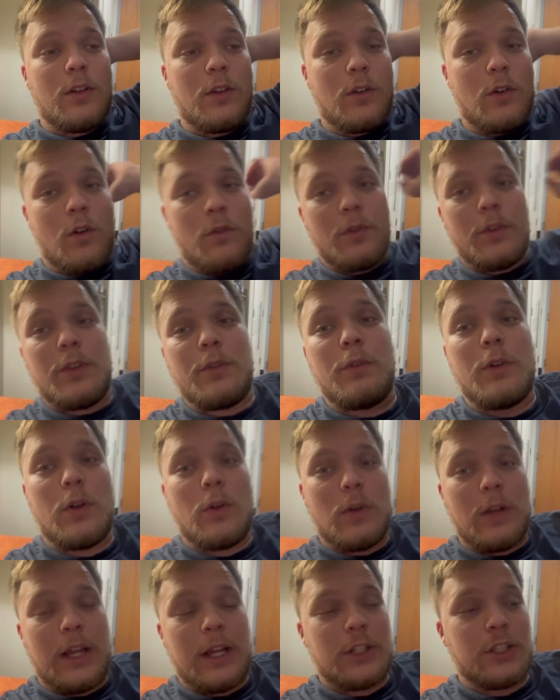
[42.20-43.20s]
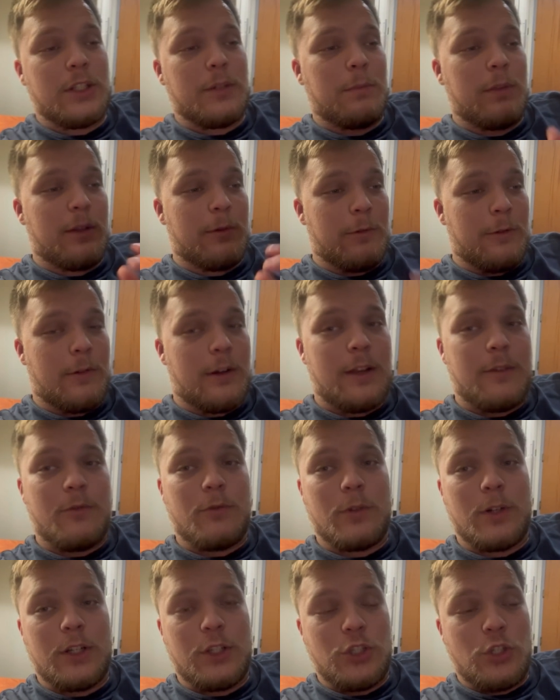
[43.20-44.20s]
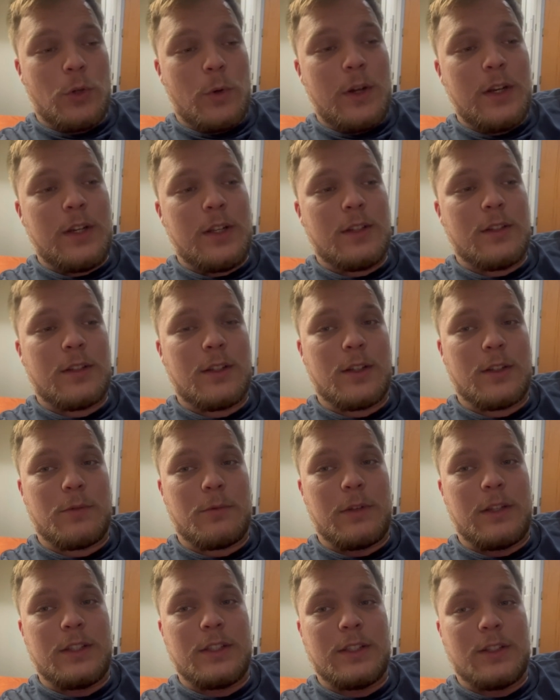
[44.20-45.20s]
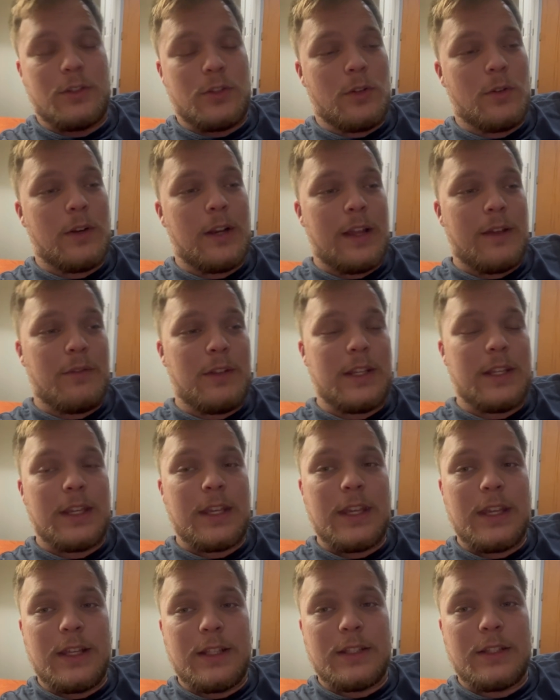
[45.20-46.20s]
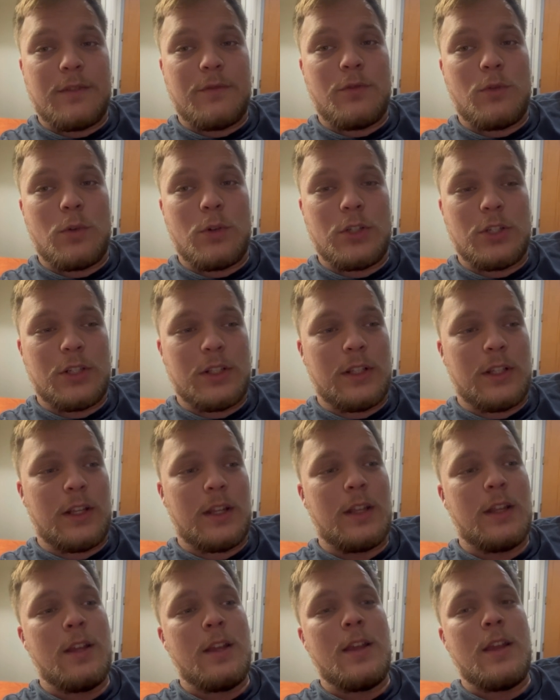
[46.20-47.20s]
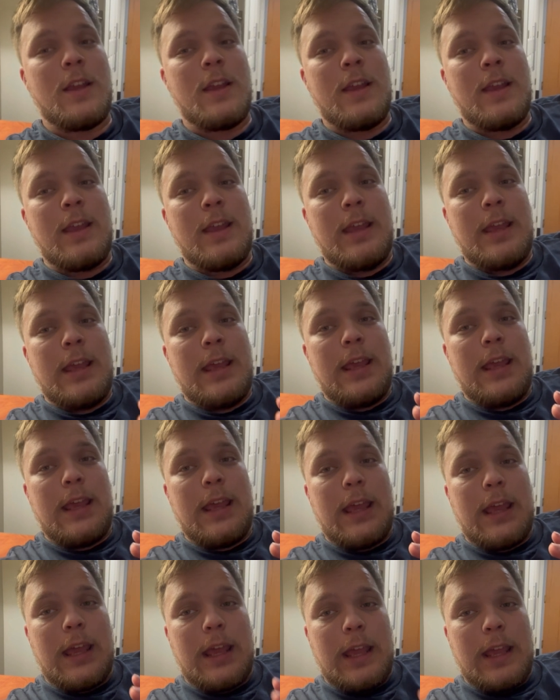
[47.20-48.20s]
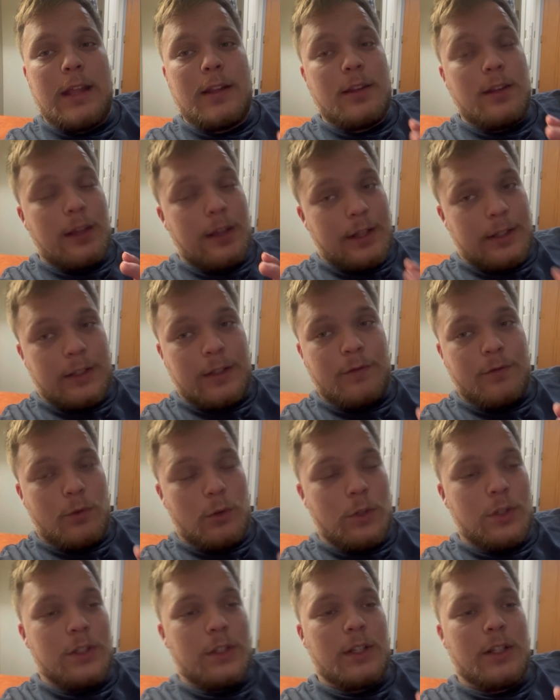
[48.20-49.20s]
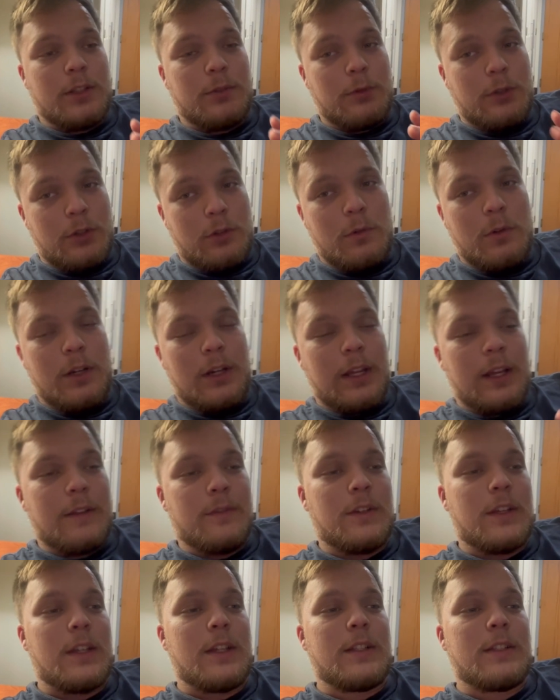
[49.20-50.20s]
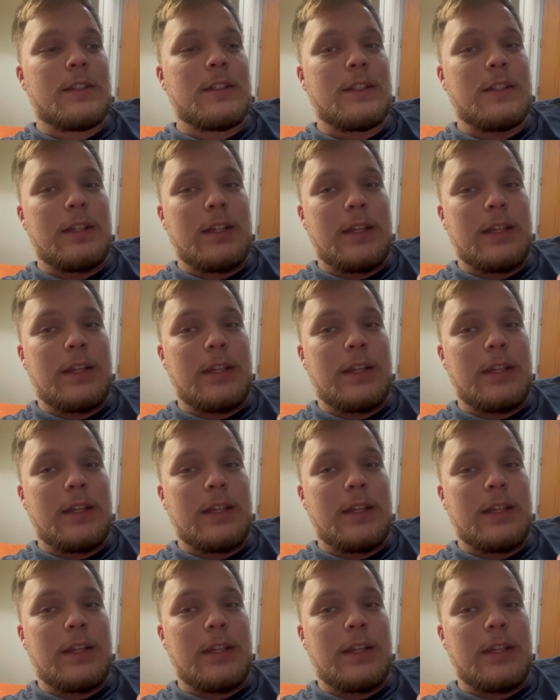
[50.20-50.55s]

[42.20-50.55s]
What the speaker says: over the road. Actually, me and my wife were enjoying it because we still don't have any kids, unfortunately. And yes, unfortunately, because we do want to have kids.